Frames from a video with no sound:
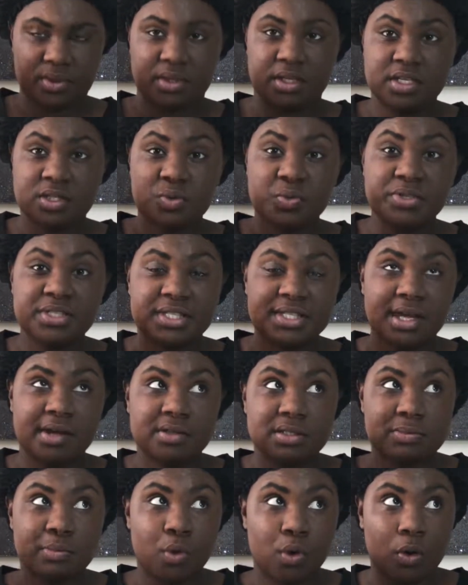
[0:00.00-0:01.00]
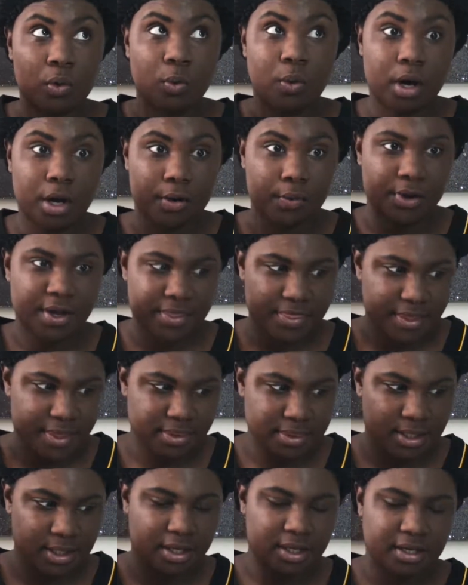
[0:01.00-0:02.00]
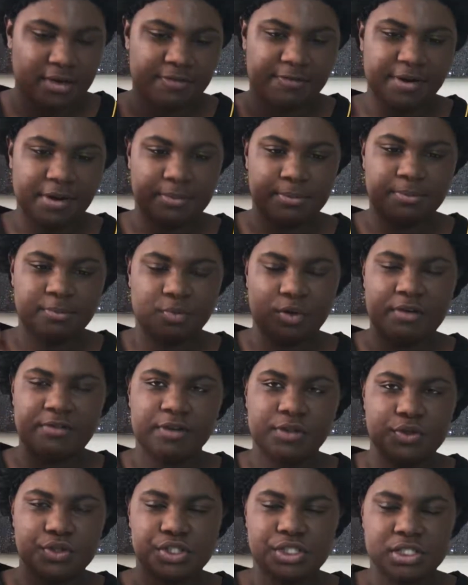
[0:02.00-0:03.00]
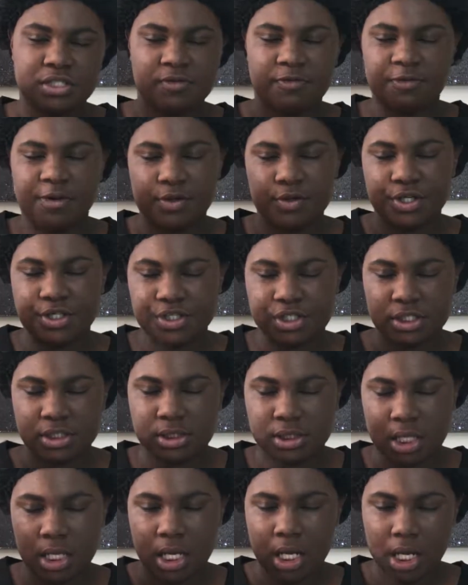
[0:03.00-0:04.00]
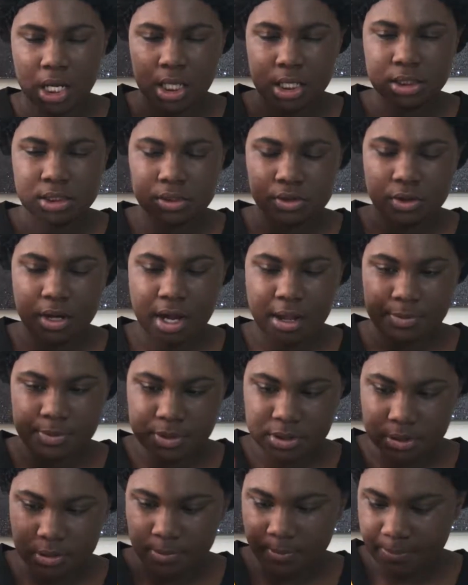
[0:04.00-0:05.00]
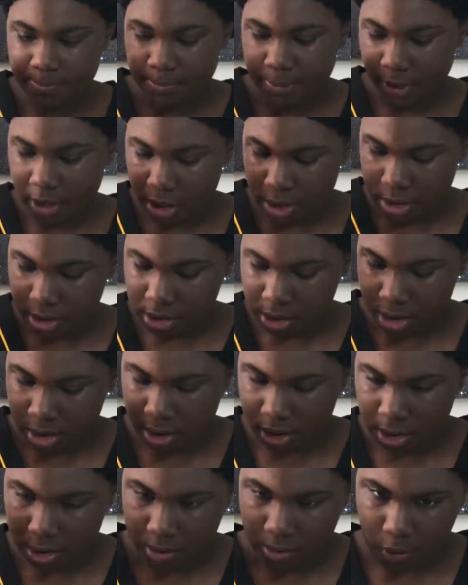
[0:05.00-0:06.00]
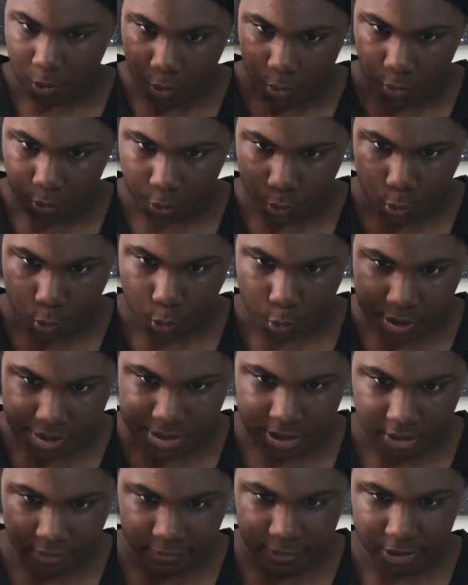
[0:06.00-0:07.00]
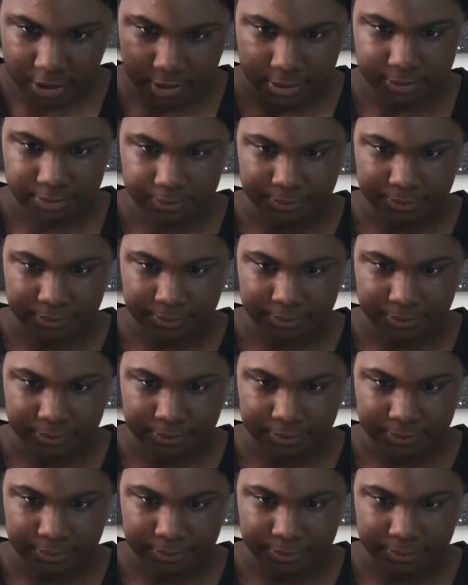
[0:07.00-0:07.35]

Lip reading: This one sounds more watery than the Revolution foundation drops, but whatever.